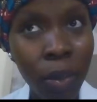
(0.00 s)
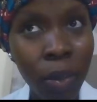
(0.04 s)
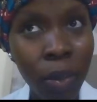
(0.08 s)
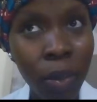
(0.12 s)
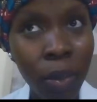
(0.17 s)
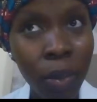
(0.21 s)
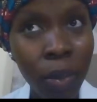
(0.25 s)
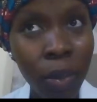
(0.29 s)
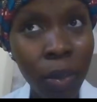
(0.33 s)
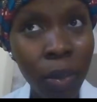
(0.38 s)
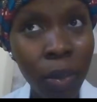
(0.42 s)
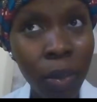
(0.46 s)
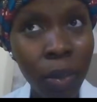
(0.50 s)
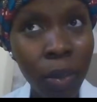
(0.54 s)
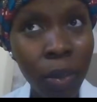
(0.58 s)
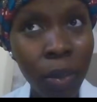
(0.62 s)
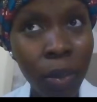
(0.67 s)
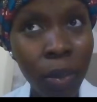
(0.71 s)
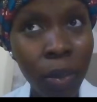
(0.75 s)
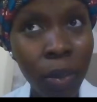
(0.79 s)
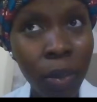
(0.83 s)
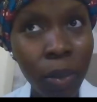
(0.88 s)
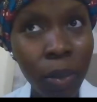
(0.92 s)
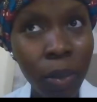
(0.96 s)
we see
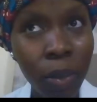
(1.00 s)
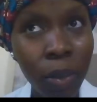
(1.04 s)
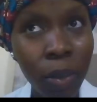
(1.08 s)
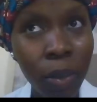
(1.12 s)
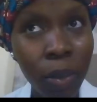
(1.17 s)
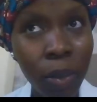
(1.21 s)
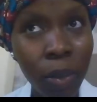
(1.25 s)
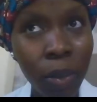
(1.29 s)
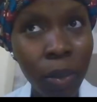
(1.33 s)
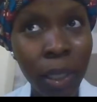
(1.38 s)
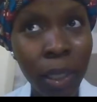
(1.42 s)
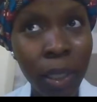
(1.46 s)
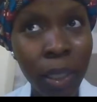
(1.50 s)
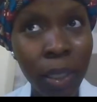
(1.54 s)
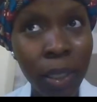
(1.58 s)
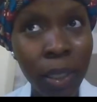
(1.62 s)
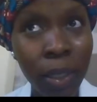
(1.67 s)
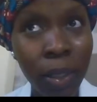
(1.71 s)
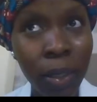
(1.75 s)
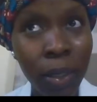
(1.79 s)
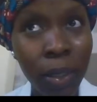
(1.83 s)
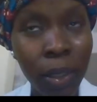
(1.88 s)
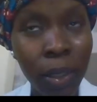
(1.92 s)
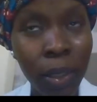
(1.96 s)
art a lot
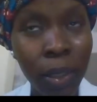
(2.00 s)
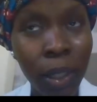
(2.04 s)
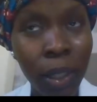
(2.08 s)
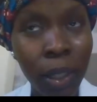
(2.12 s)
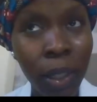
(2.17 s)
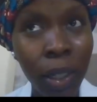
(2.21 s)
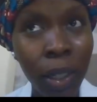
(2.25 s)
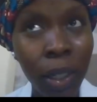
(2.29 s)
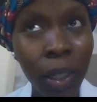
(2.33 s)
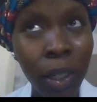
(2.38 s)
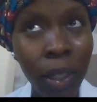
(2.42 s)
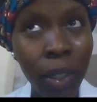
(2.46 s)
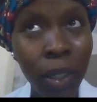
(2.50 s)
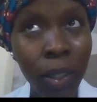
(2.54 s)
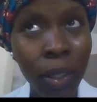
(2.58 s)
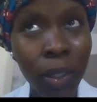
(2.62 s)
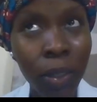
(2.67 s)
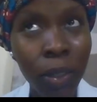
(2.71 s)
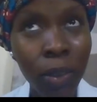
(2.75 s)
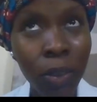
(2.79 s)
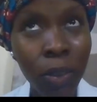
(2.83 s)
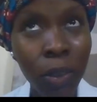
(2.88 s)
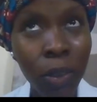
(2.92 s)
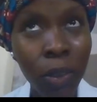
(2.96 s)
as
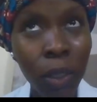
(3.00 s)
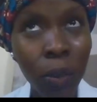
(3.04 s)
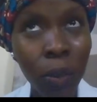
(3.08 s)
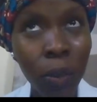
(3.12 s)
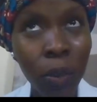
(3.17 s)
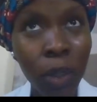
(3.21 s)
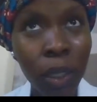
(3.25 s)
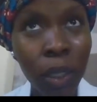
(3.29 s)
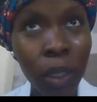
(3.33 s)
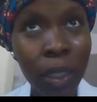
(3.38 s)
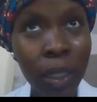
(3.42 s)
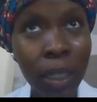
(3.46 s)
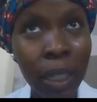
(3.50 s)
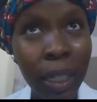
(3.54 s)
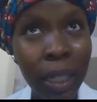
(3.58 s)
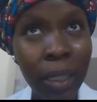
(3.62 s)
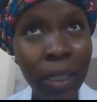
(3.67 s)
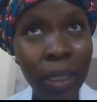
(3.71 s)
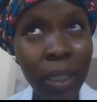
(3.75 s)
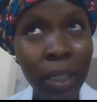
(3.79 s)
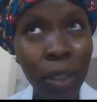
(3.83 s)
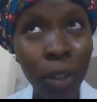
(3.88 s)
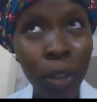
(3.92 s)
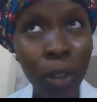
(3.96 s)
something
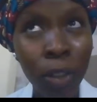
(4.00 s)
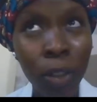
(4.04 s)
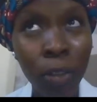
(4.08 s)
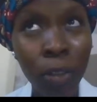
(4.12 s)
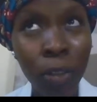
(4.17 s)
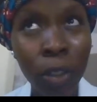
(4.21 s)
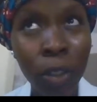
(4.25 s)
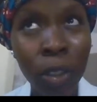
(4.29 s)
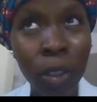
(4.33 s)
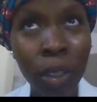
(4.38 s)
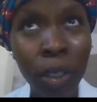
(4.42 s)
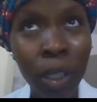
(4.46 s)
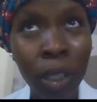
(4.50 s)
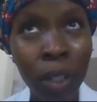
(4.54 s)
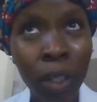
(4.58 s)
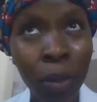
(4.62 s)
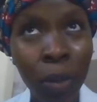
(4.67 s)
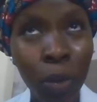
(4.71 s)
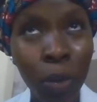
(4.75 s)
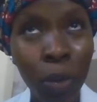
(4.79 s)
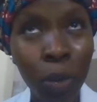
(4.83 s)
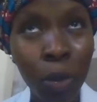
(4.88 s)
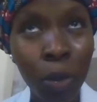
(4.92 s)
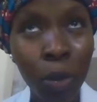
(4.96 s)
that a lot of us
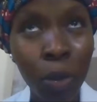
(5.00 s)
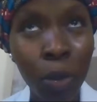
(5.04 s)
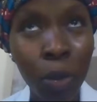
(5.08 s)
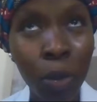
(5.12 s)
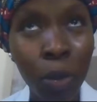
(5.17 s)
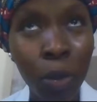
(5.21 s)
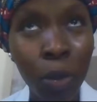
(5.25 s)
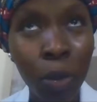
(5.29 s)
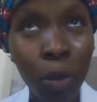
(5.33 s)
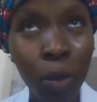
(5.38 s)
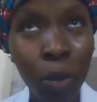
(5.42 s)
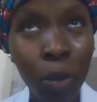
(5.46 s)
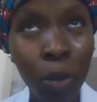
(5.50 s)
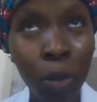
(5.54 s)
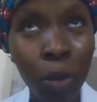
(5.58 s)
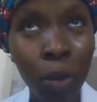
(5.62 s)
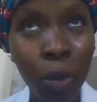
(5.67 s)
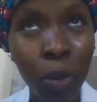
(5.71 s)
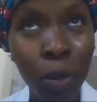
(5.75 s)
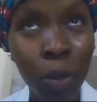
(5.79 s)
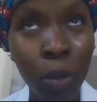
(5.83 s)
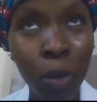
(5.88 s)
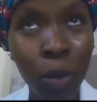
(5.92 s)
can relate with.